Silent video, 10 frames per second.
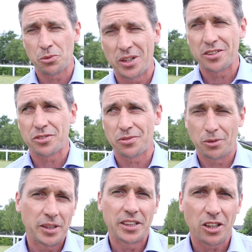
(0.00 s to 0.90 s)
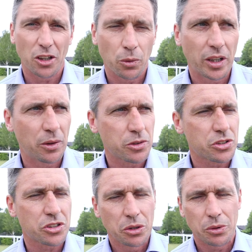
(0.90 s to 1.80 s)
a race for me that got away. I
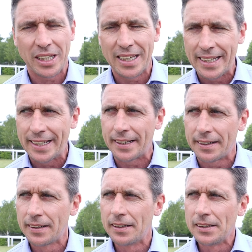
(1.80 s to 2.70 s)
was just too keen and